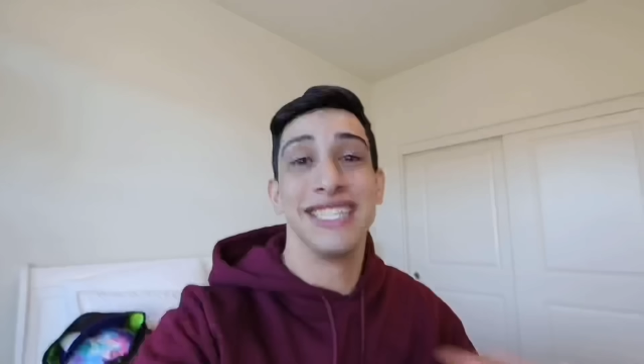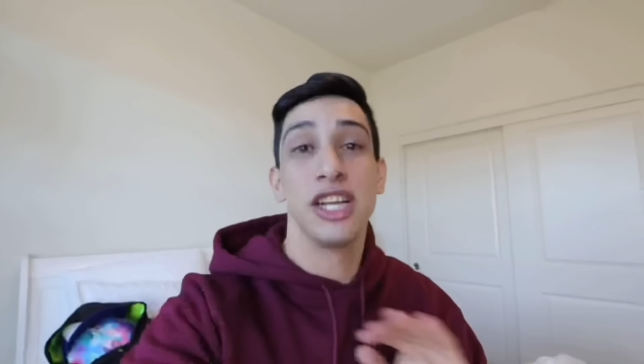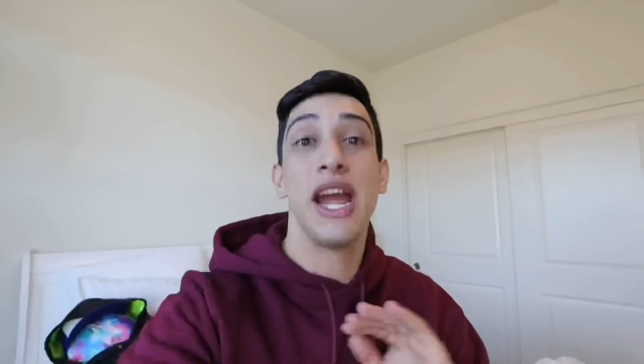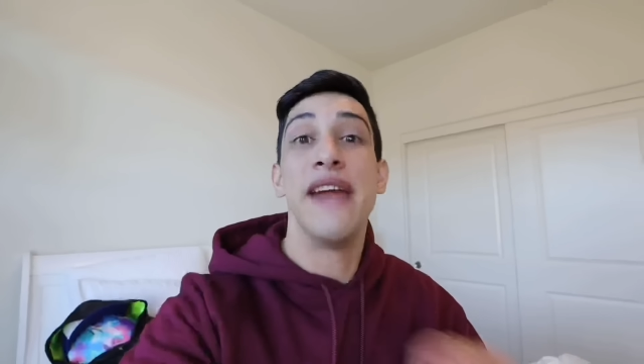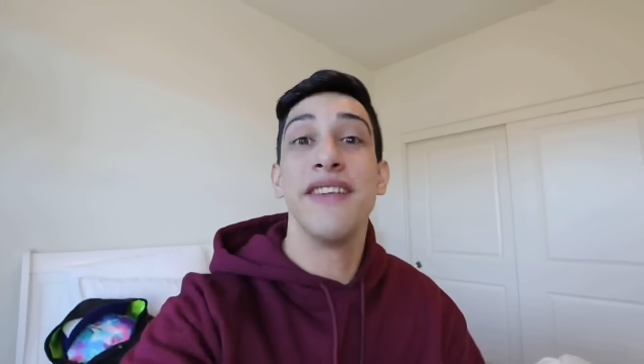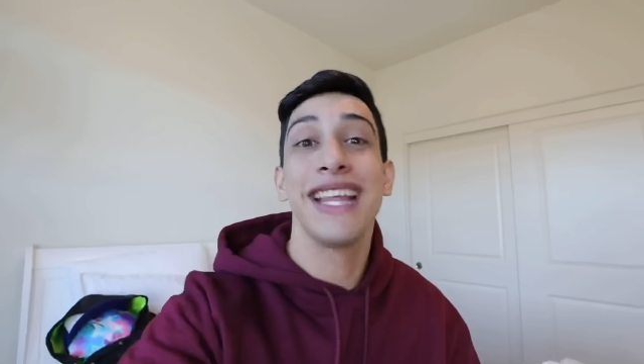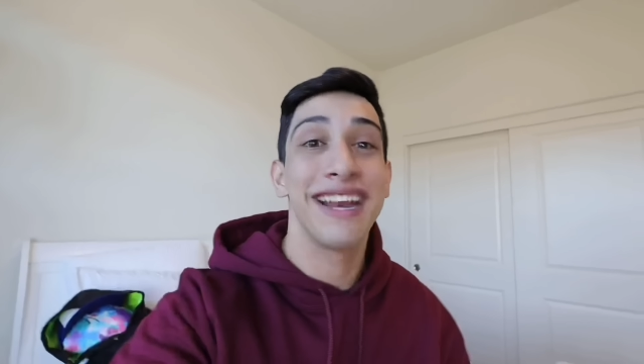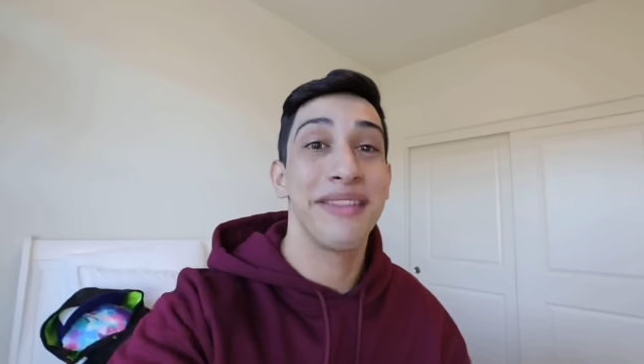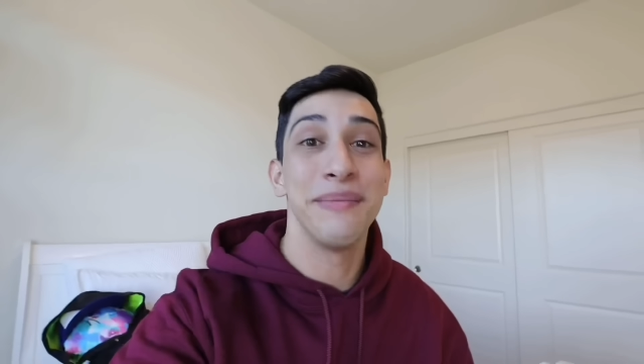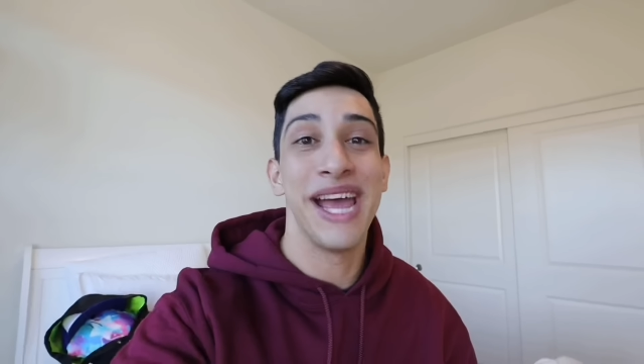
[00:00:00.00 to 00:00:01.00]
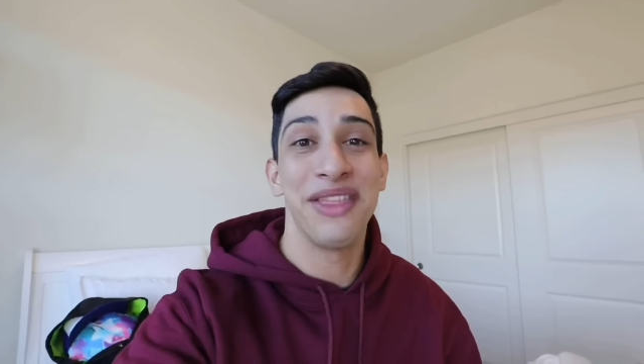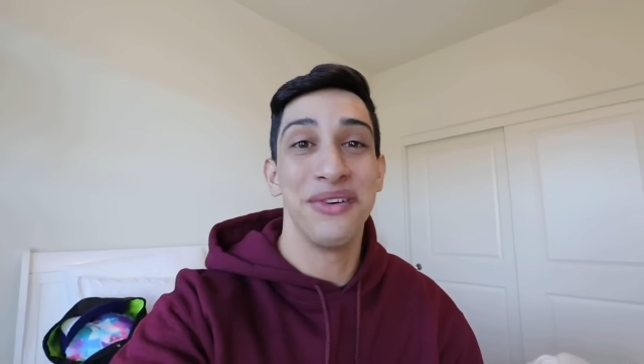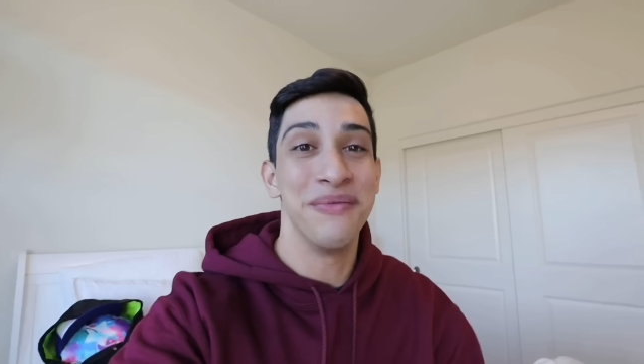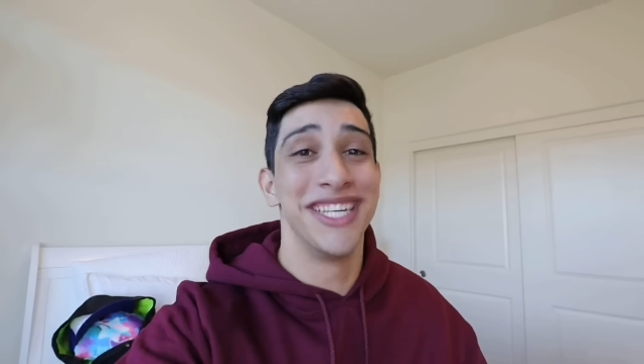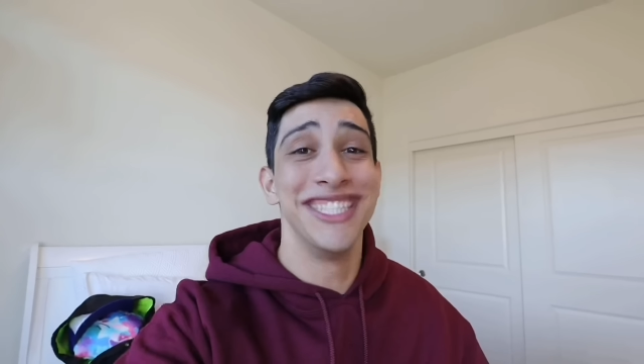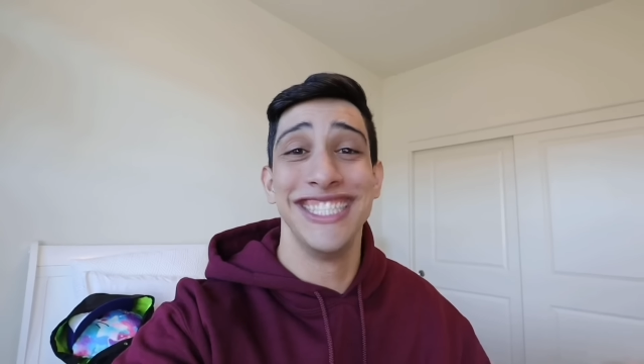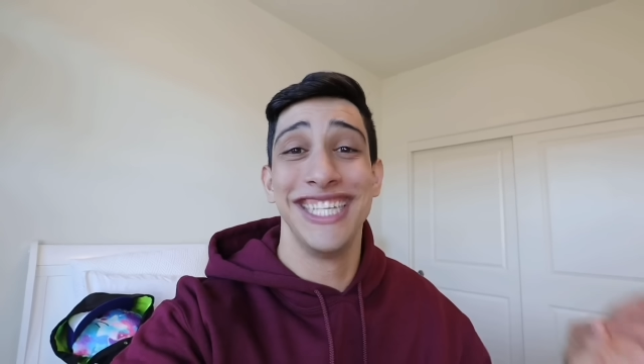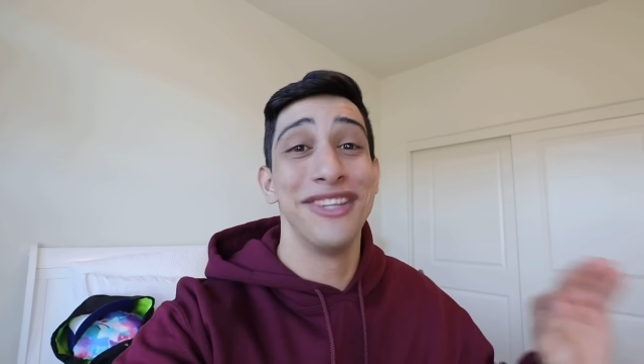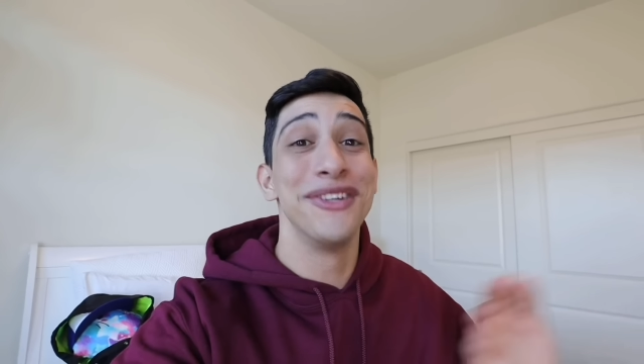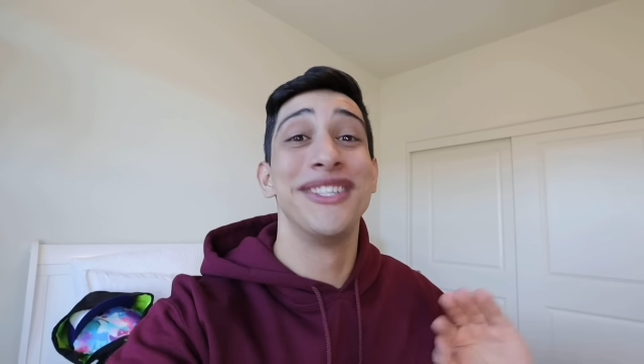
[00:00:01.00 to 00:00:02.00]
I got everything out of the bathroom. Then she's
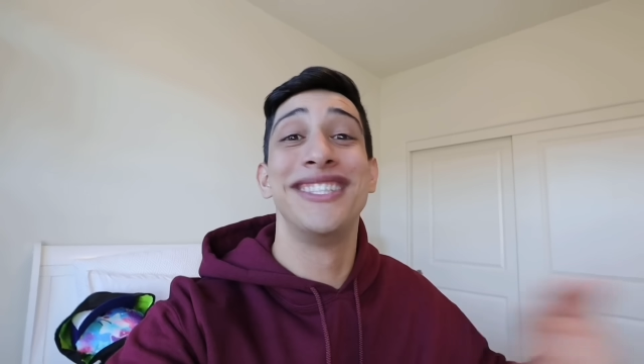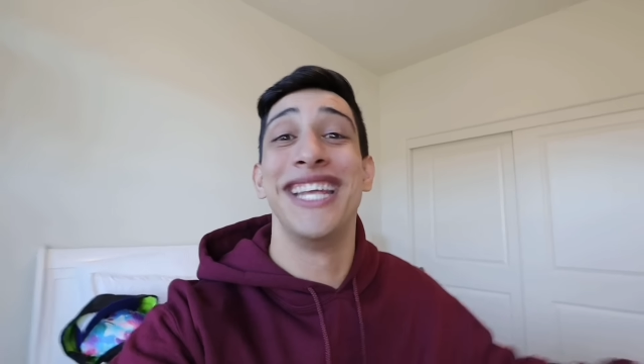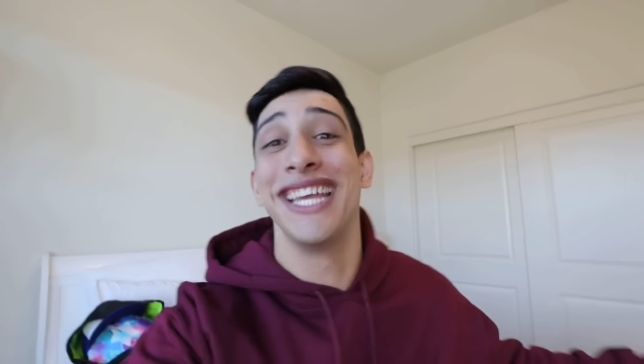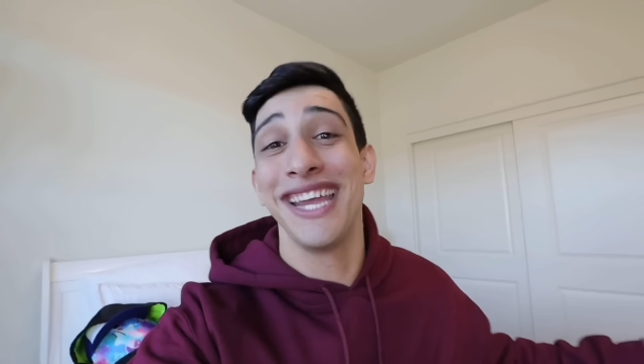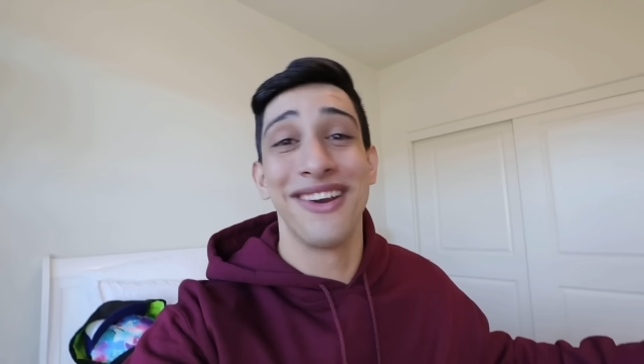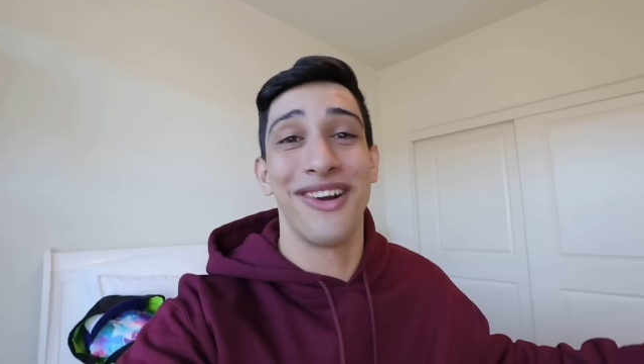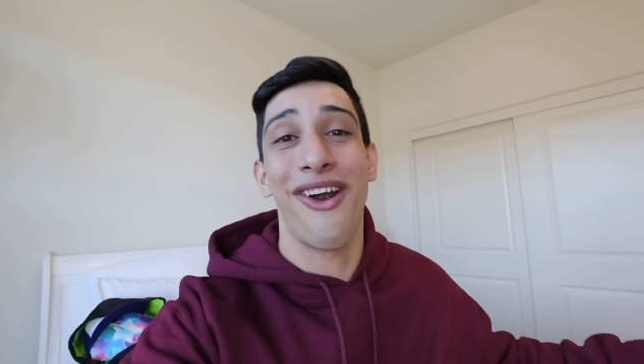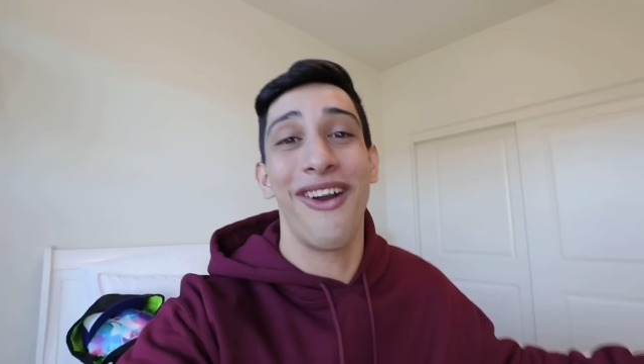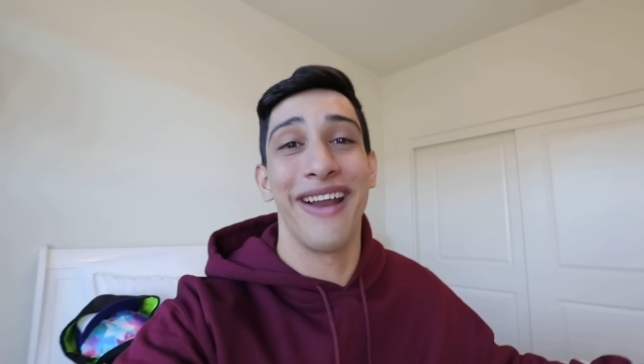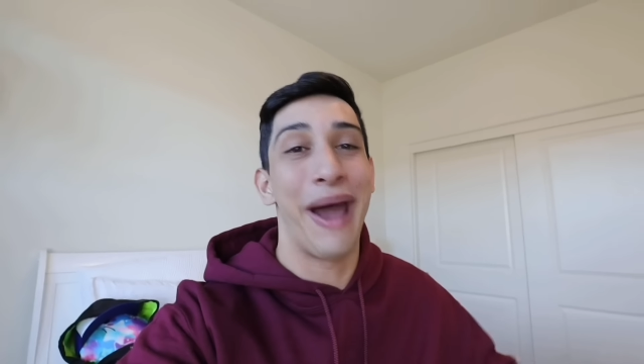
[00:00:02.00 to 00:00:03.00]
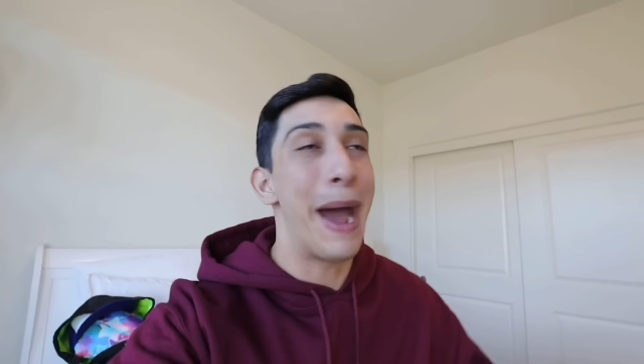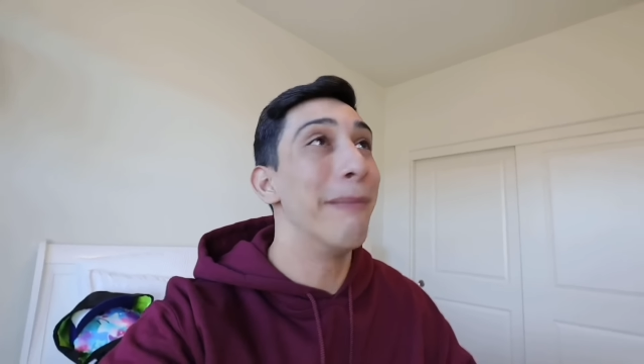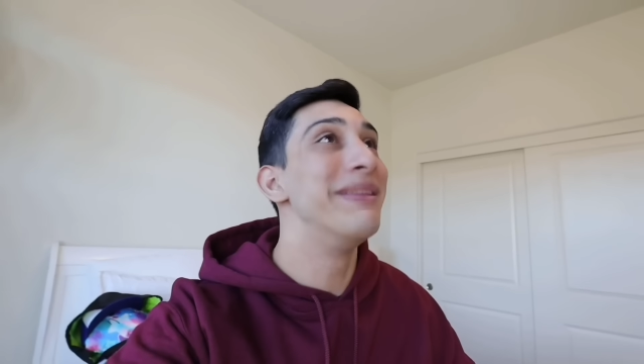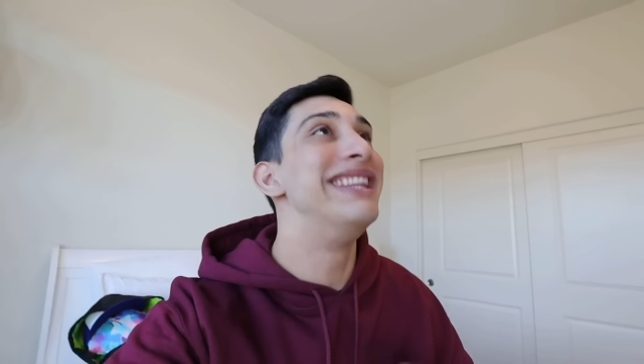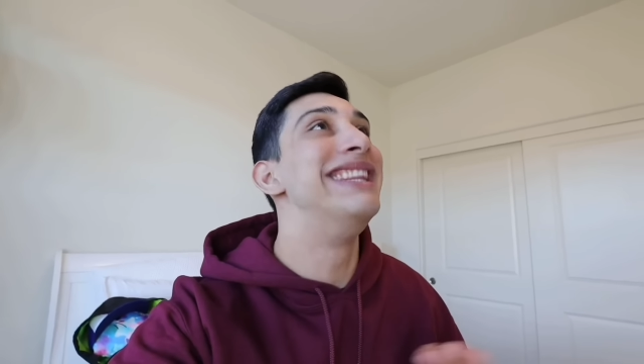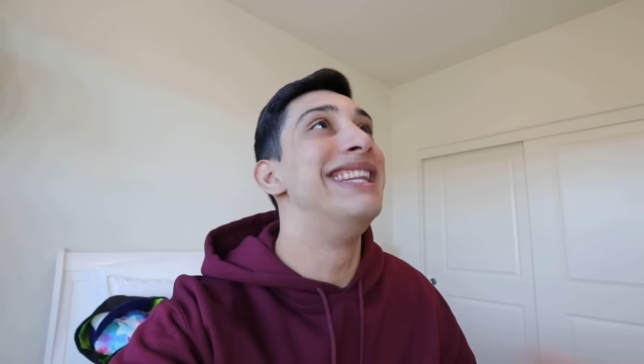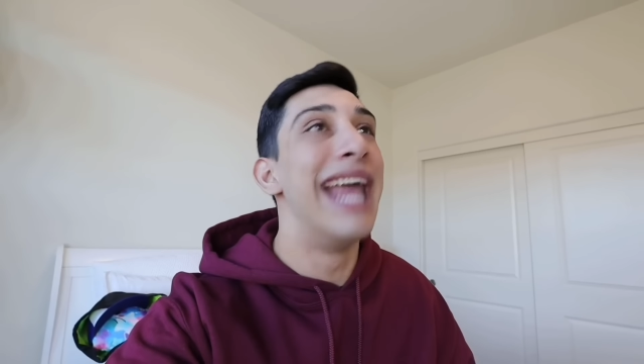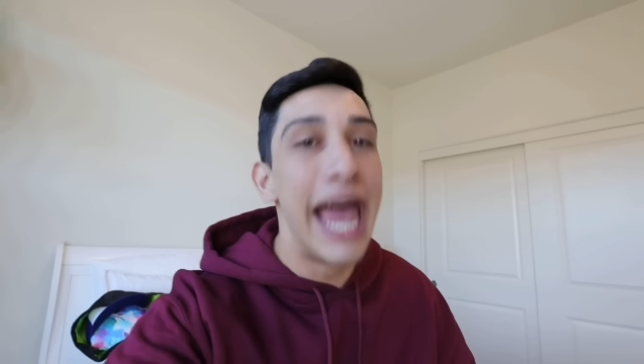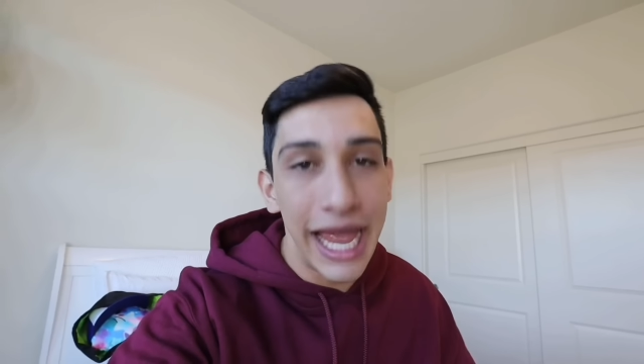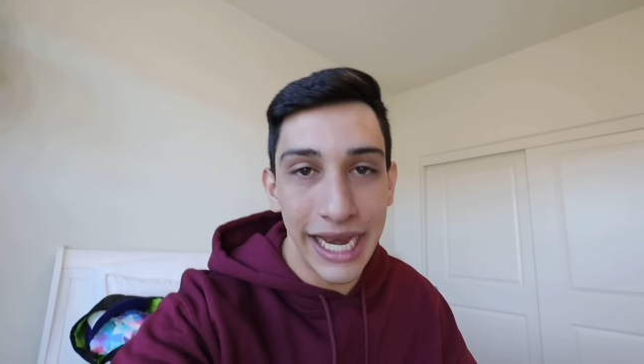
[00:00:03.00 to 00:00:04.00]
in there singing her heart out. I'm
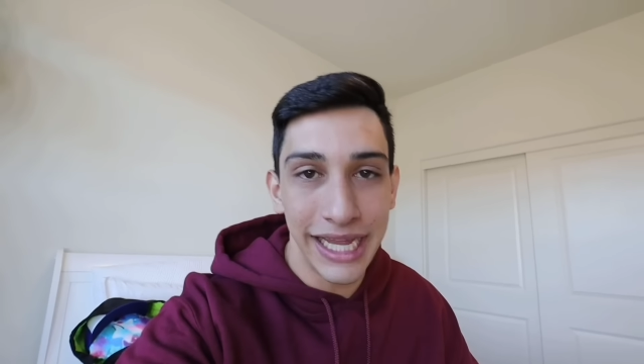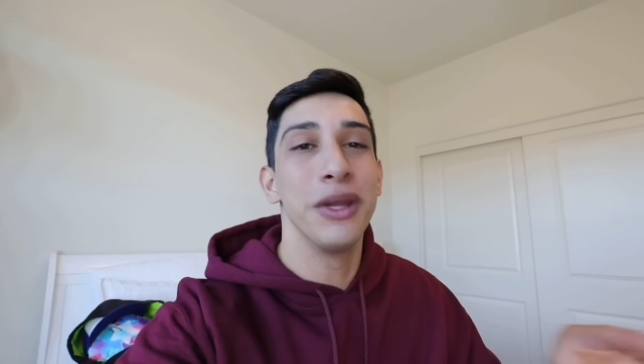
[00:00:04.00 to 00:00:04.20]
dead.